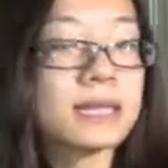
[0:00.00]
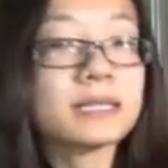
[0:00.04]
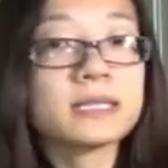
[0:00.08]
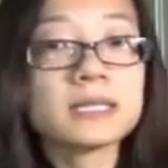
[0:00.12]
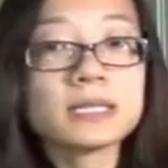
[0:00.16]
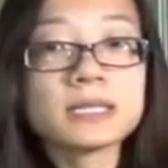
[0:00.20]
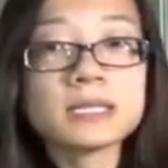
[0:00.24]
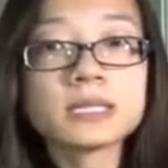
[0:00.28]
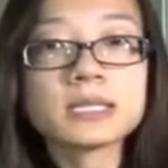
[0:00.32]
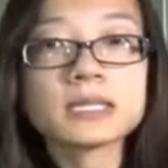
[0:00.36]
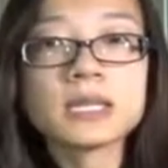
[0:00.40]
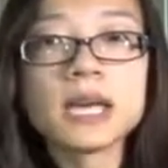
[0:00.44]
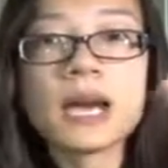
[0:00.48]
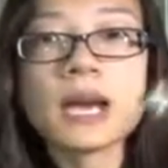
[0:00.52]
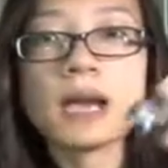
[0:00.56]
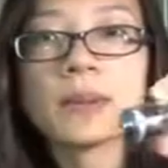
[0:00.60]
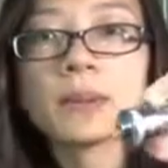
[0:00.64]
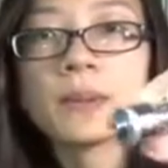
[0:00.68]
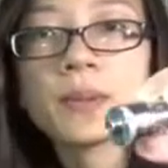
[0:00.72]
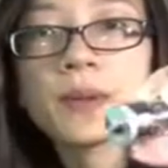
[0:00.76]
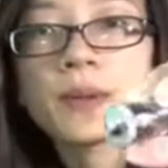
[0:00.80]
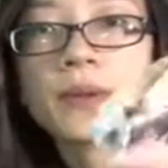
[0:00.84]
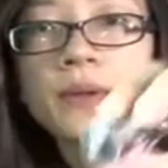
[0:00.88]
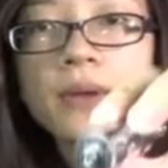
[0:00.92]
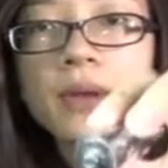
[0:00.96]
like this
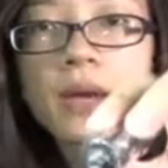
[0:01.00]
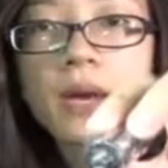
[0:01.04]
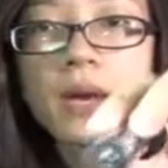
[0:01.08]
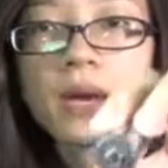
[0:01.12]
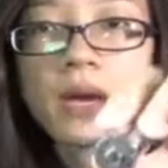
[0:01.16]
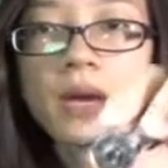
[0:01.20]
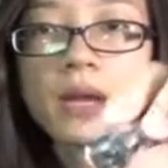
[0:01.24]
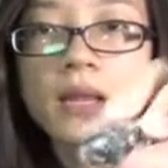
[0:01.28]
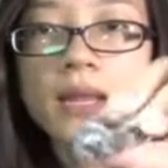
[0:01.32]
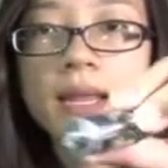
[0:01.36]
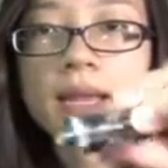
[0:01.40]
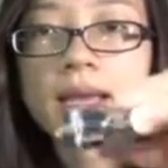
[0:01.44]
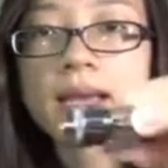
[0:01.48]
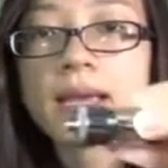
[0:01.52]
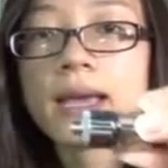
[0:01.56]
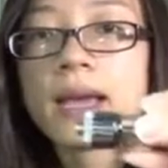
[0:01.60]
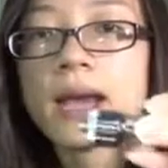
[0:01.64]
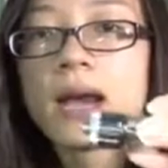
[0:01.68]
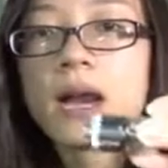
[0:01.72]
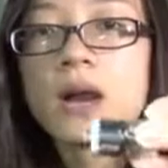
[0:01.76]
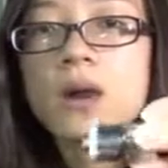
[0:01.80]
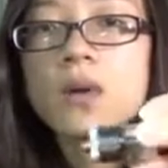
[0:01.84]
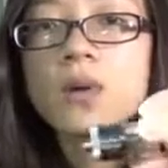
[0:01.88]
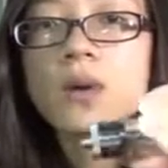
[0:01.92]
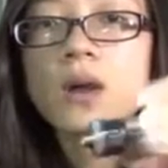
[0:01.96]
type, uh, like
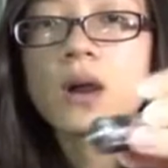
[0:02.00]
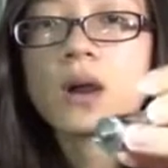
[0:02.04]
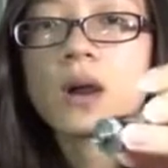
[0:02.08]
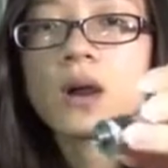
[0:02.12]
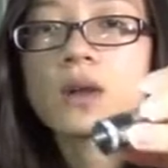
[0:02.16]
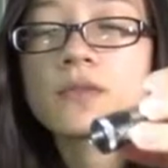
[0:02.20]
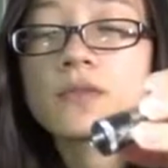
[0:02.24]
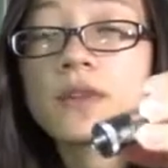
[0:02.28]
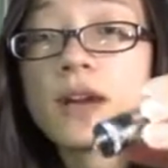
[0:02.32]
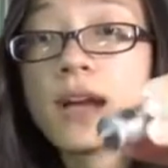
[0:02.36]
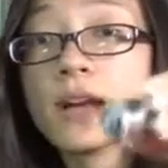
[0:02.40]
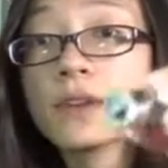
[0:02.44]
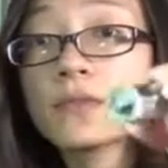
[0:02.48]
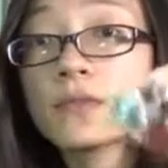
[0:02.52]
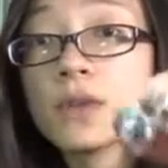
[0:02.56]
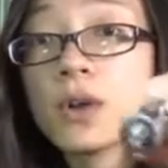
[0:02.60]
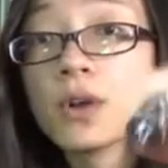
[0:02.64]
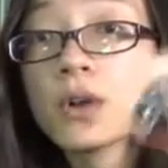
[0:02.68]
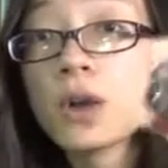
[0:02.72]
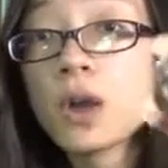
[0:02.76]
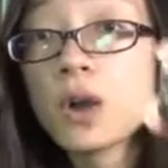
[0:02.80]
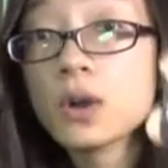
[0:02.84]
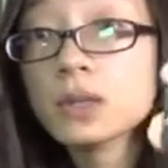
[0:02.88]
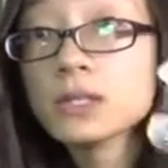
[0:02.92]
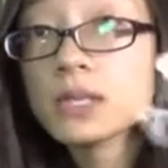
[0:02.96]
our
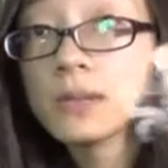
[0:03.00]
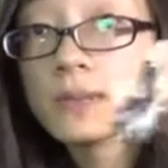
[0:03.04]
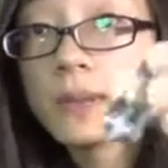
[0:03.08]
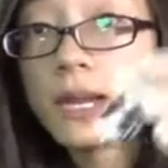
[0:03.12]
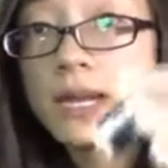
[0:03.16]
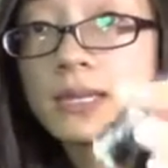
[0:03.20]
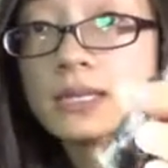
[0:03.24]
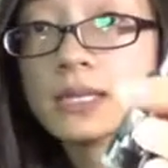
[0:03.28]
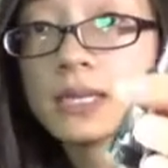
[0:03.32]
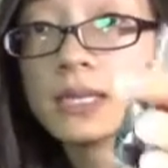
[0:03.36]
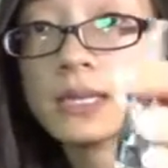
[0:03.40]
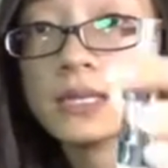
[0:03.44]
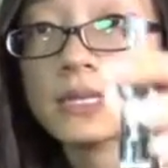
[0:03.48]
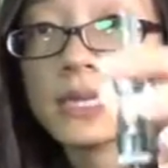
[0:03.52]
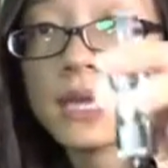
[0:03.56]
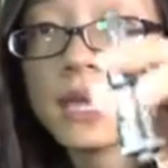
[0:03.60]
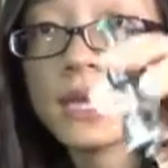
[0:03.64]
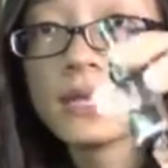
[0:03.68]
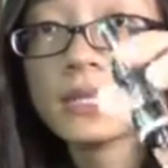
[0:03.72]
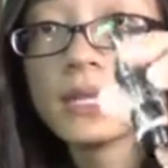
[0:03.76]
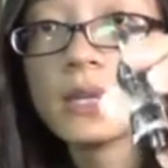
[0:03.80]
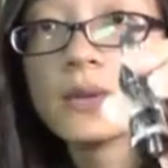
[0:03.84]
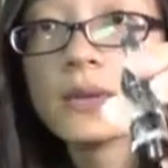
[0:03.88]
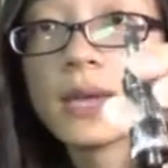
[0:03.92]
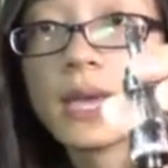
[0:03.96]
Firefox atomizer
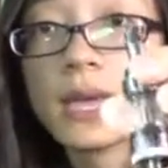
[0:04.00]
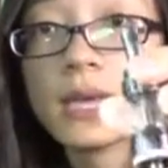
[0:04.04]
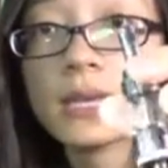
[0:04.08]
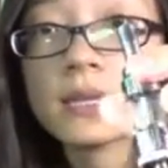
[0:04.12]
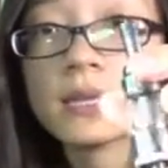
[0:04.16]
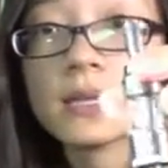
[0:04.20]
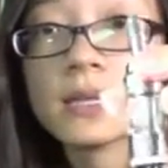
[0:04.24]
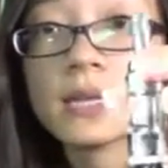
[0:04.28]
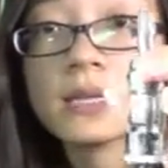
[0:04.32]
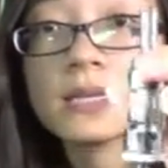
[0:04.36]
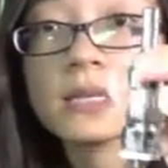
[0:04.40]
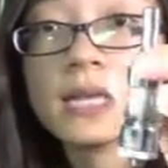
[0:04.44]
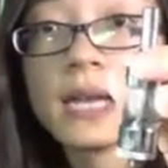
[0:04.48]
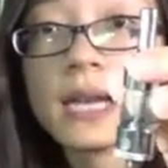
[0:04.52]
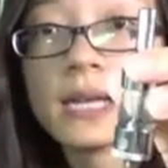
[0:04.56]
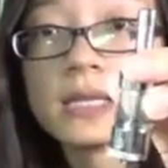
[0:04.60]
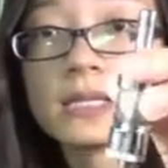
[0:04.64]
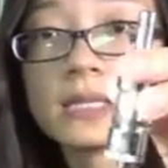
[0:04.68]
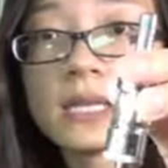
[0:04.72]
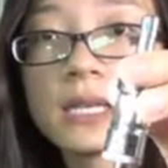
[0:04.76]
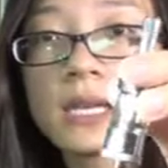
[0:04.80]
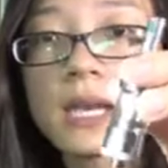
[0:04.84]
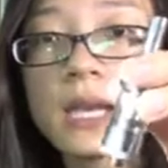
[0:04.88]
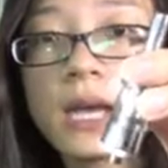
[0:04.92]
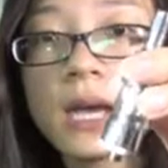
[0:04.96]
then you can
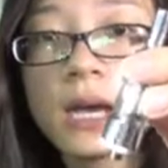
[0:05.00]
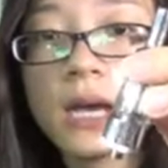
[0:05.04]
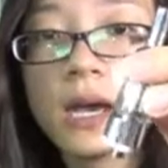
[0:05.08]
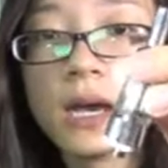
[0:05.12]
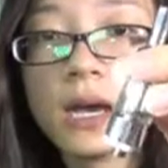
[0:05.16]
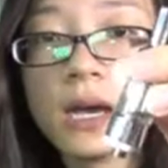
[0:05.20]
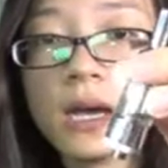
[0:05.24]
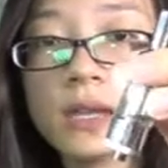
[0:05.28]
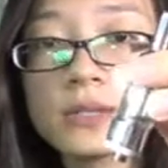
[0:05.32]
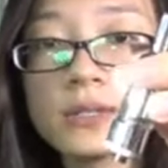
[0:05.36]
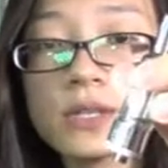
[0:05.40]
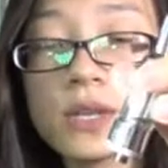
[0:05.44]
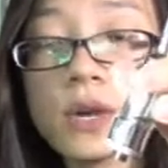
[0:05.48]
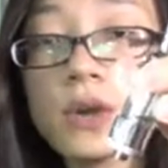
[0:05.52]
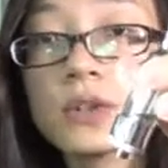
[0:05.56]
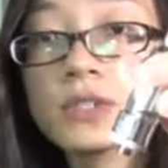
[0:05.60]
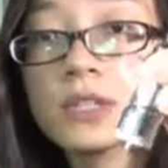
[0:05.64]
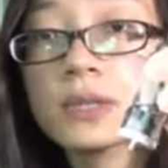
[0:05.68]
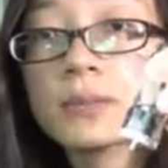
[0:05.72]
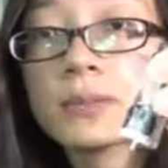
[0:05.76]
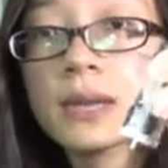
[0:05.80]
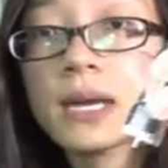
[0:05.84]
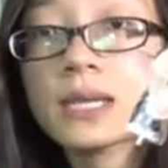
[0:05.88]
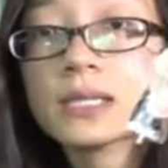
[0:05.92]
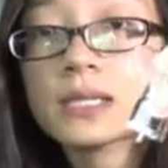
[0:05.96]
connect uh, the
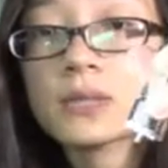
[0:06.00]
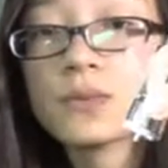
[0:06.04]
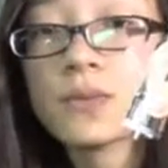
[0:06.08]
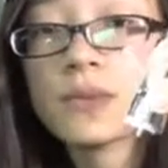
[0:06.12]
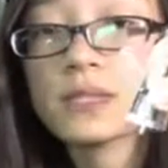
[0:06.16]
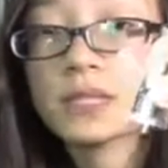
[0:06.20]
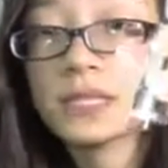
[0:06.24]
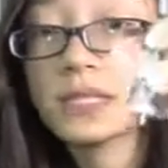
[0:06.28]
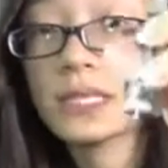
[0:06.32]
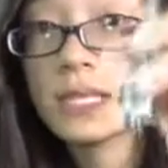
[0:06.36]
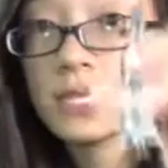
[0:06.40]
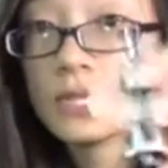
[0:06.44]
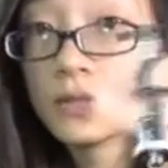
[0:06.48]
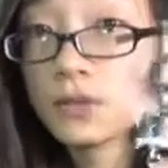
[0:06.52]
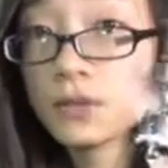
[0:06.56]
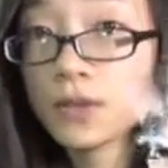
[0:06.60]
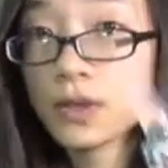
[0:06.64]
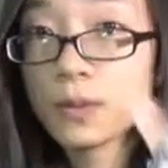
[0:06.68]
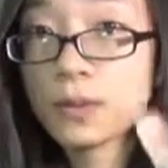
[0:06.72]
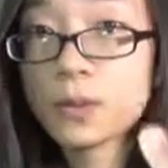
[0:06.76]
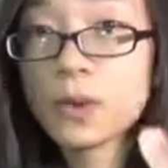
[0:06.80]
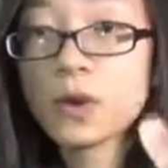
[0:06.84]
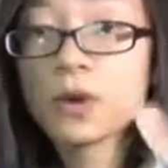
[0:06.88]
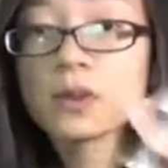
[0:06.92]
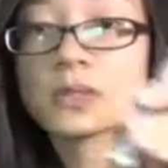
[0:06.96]
atomizer with this
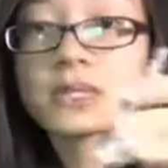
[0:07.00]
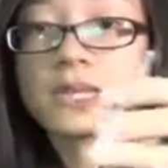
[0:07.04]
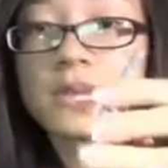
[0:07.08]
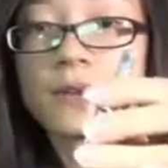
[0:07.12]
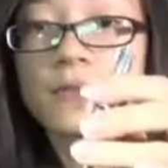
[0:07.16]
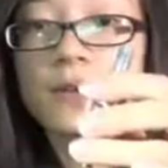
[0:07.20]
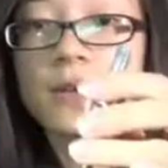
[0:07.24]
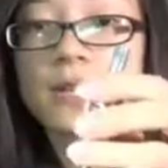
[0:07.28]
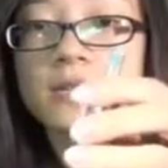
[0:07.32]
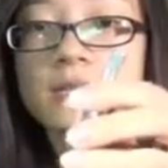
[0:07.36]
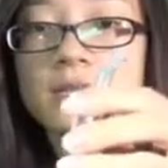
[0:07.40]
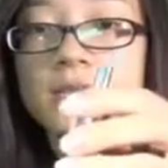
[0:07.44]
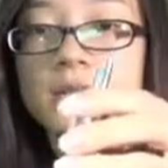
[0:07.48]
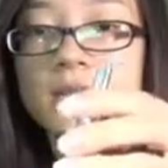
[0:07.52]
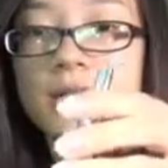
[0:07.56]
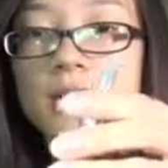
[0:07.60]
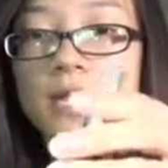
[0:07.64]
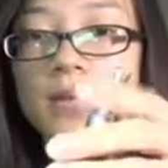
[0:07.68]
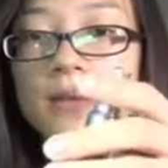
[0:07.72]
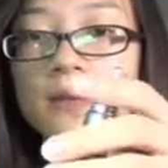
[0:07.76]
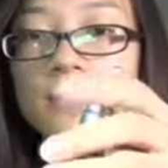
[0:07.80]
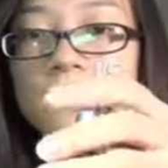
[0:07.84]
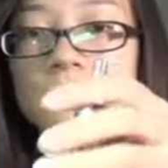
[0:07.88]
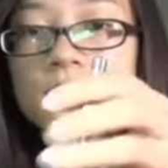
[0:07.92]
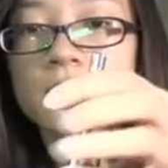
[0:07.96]
vapor
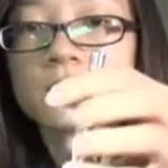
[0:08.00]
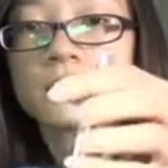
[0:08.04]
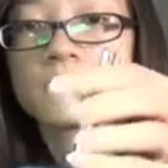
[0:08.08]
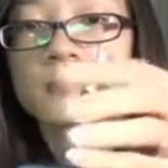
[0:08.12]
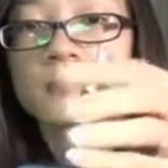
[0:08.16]
directly.